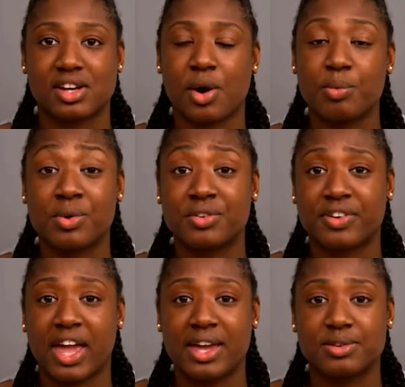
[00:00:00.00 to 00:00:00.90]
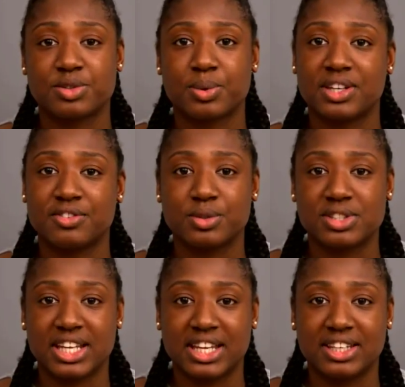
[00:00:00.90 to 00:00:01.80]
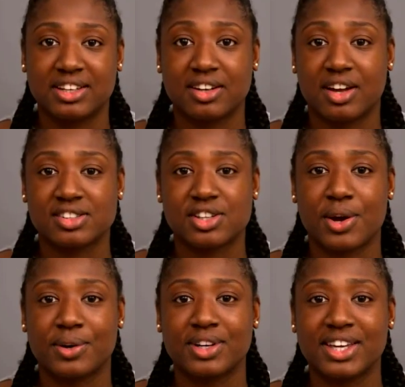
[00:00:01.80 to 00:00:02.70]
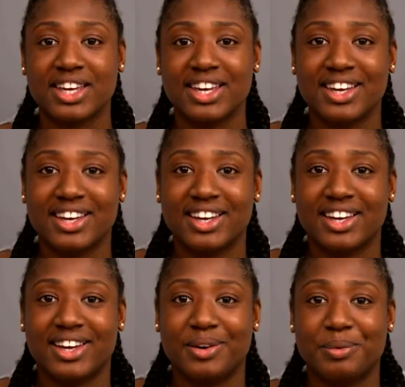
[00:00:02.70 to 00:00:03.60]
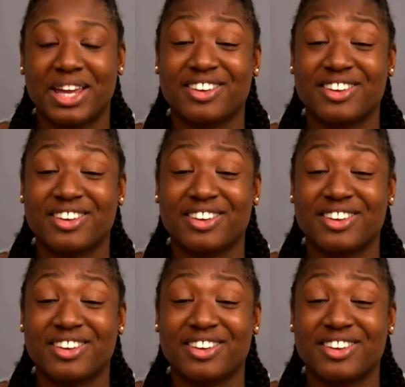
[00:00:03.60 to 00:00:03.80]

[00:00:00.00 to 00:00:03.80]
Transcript: Commonwealth Games 2014 in Glasgow. We